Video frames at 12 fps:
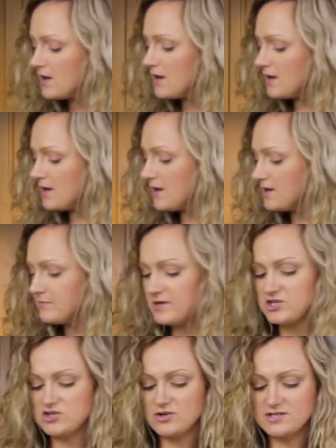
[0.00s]
And
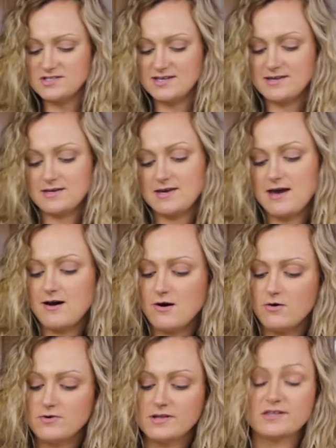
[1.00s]
make sure it's the
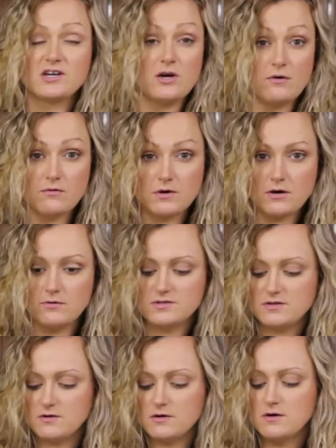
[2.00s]
cacao, not the cocoa.
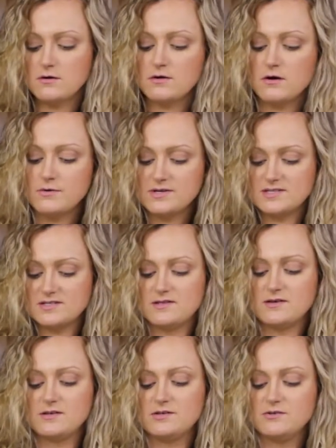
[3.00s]
So the cocoa is
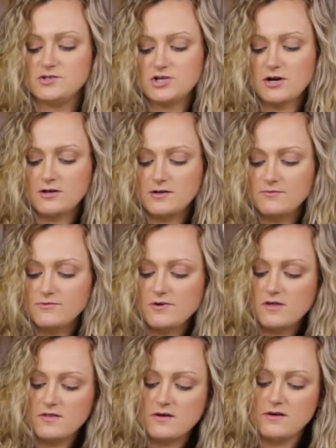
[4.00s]
the chocolate with
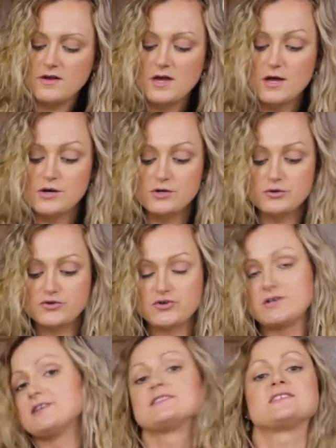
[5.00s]
all the
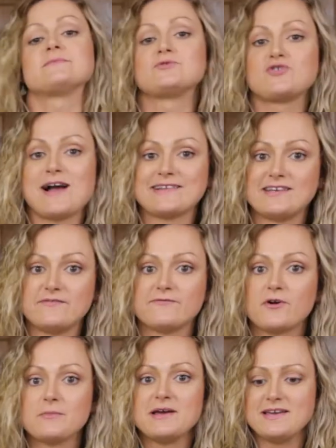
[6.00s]
nutrients subtracted
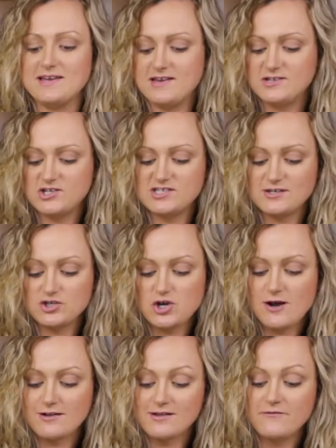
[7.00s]
from it and just the
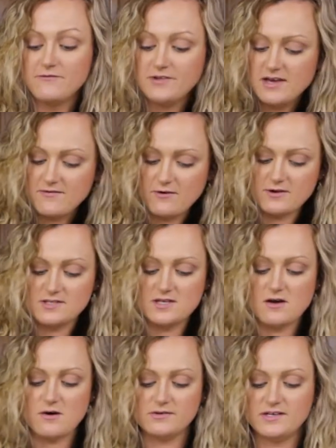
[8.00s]
chocolate flavor.
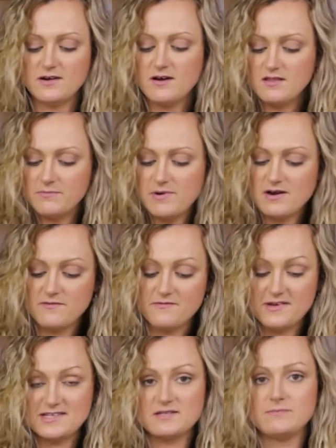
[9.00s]
So to get all the
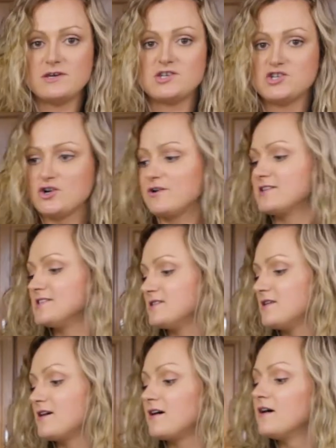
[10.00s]
benefits, make sure it's
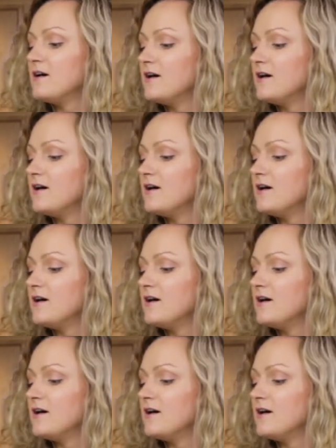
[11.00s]
the